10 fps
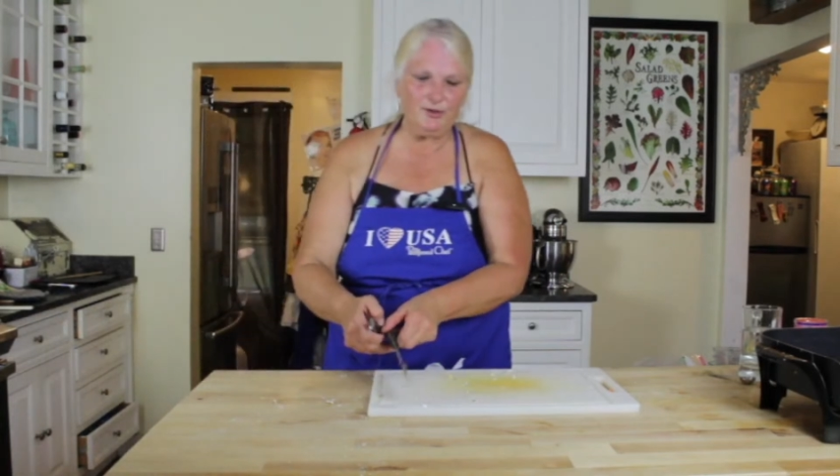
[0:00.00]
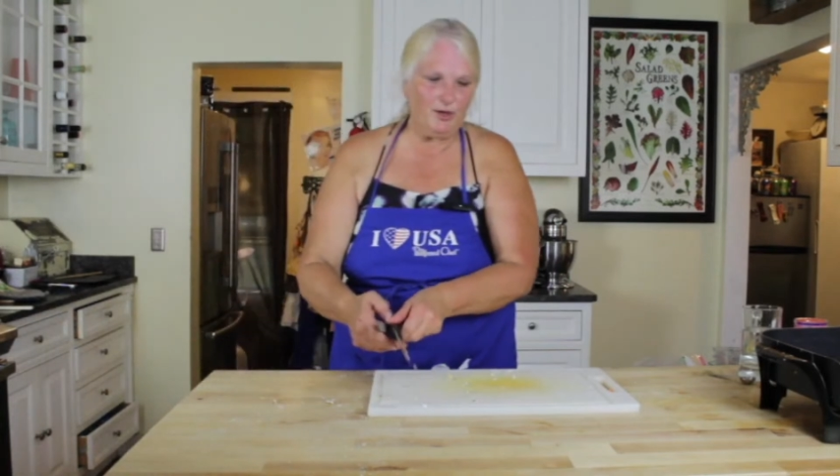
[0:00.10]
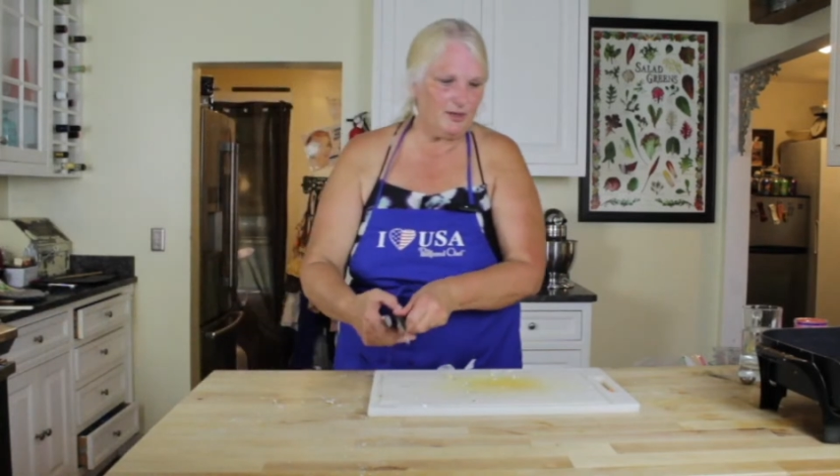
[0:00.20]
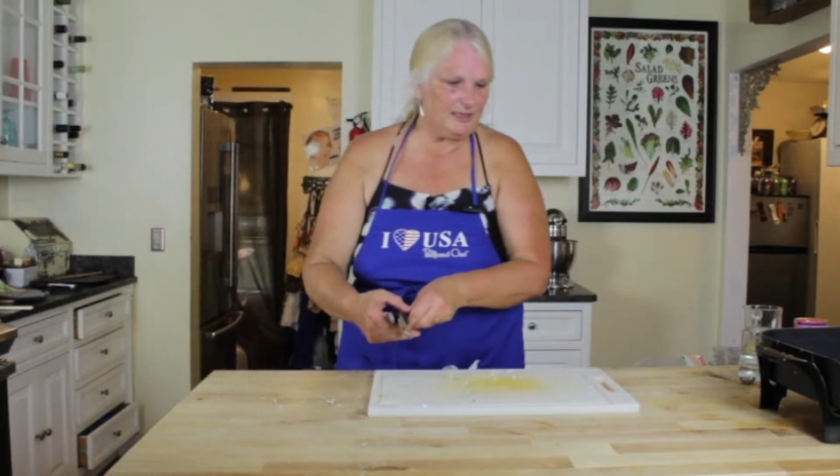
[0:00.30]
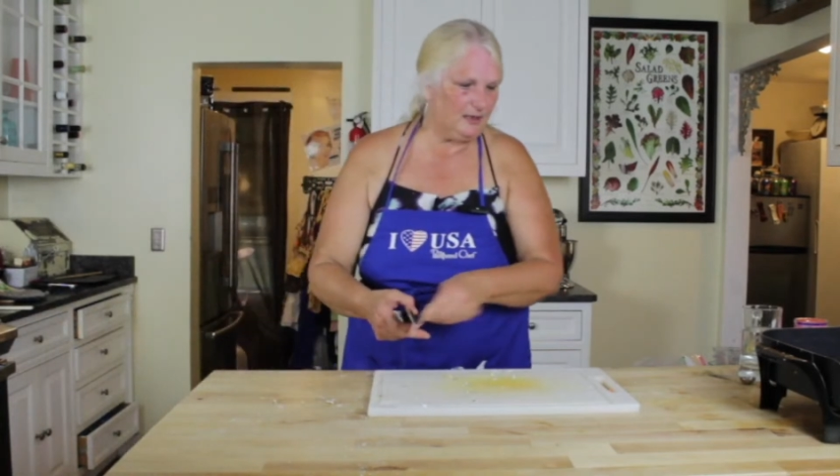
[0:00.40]

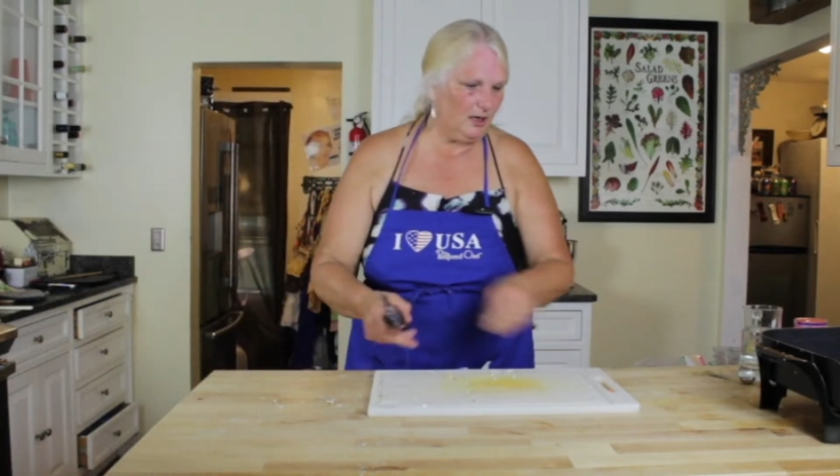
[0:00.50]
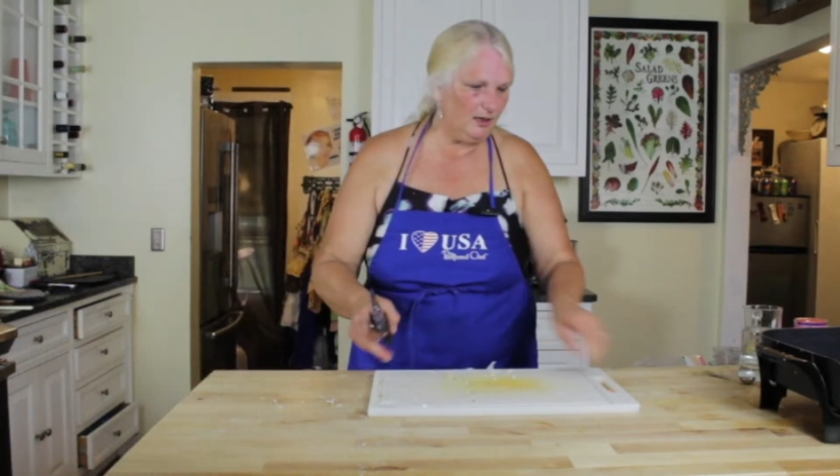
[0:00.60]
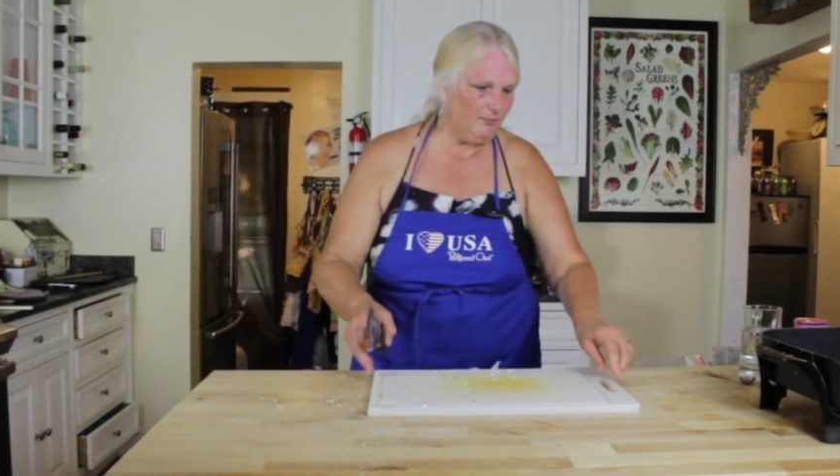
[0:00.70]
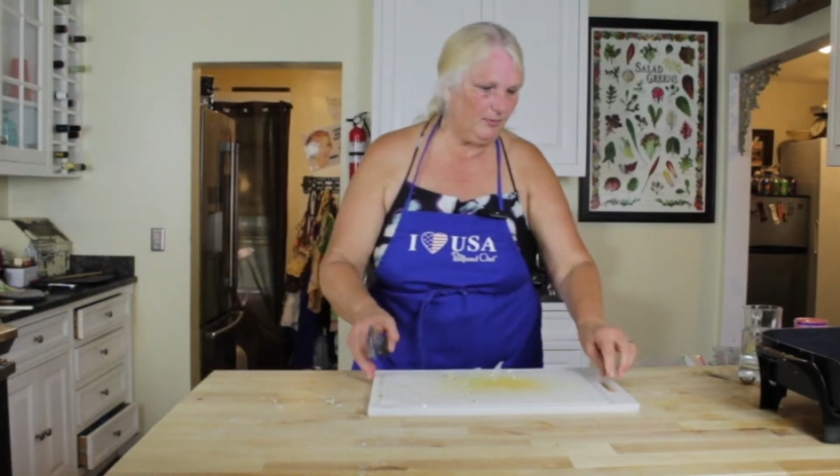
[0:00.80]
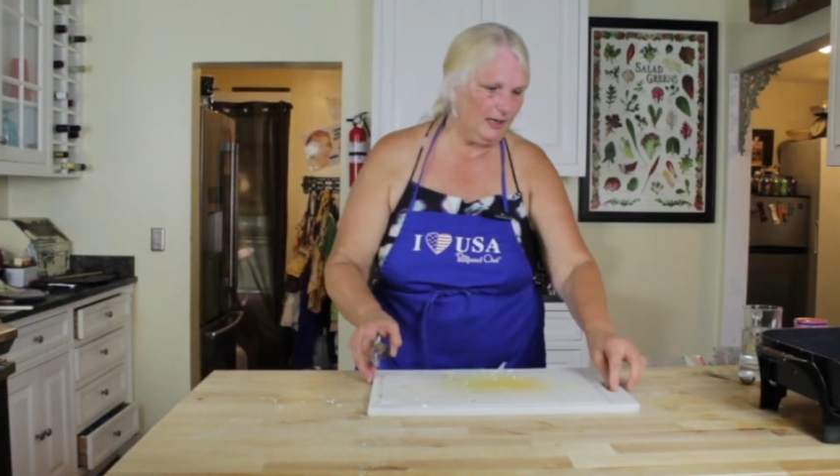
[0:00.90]
notice
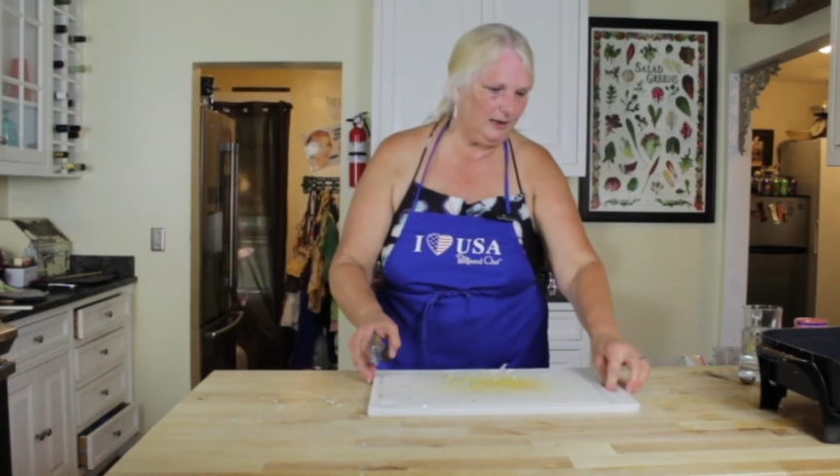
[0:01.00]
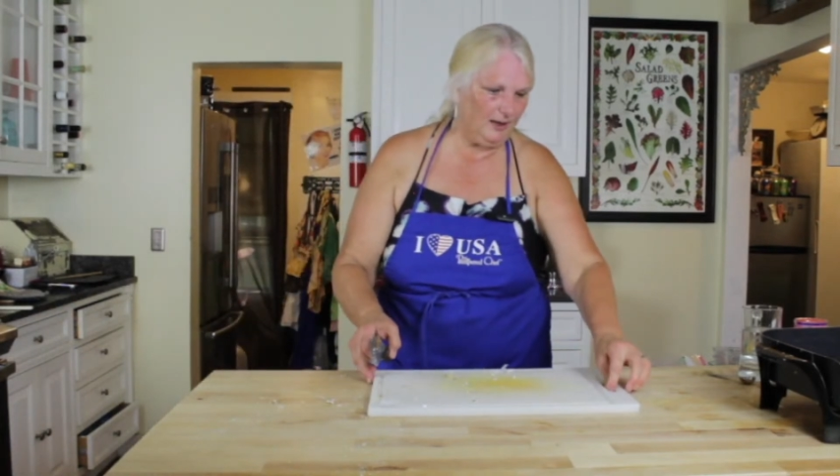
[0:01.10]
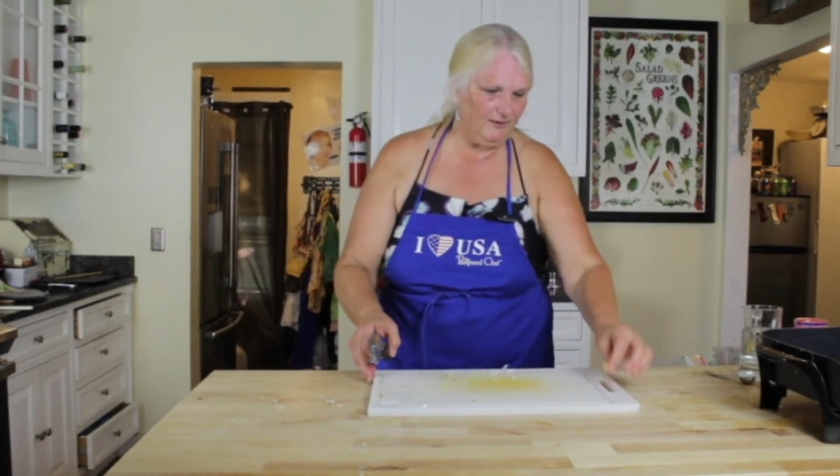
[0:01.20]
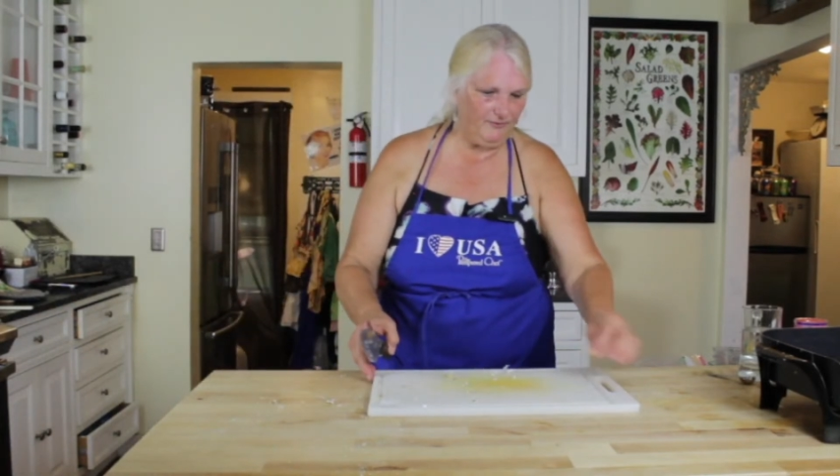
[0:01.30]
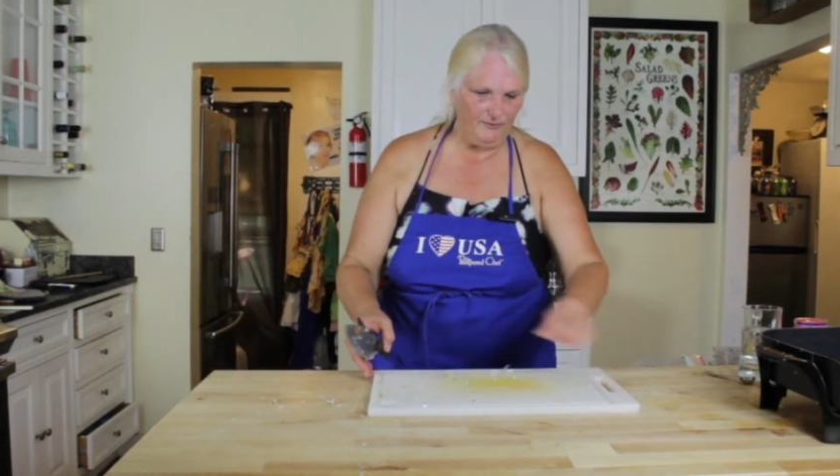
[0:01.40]
on
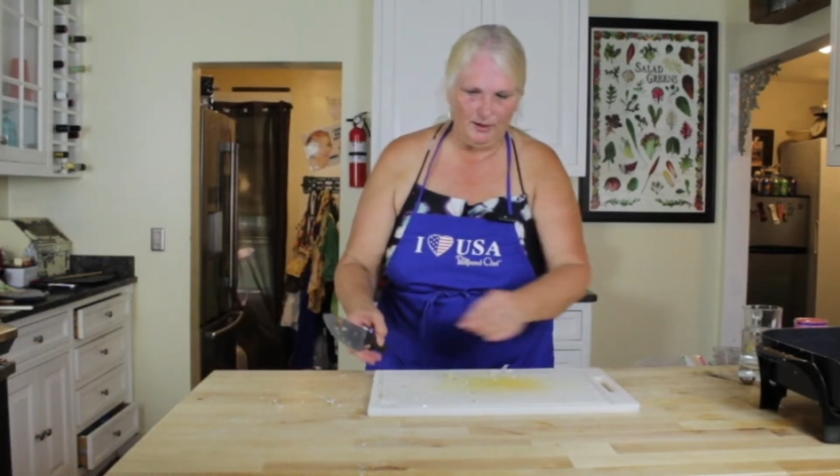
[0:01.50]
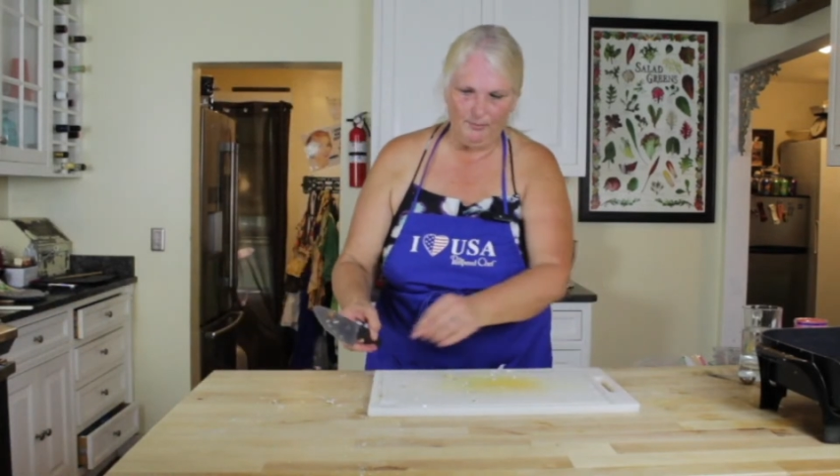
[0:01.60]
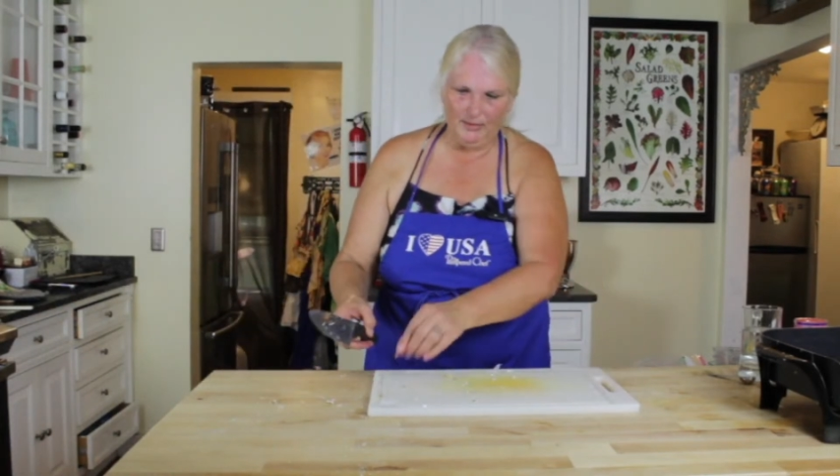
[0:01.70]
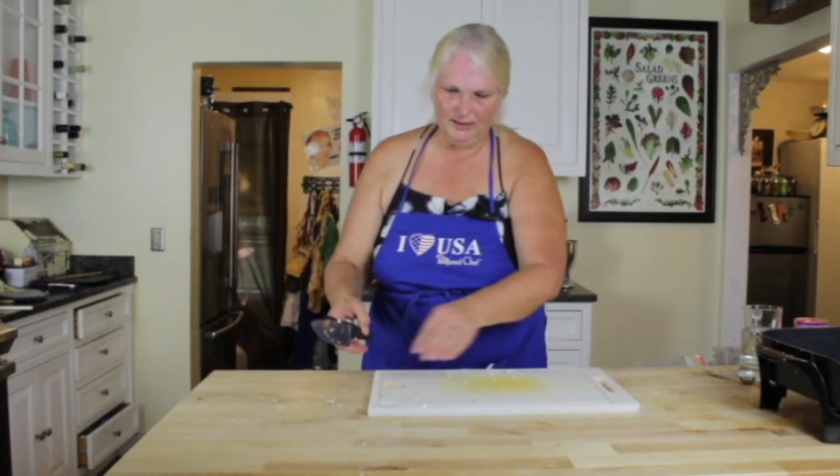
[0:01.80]
my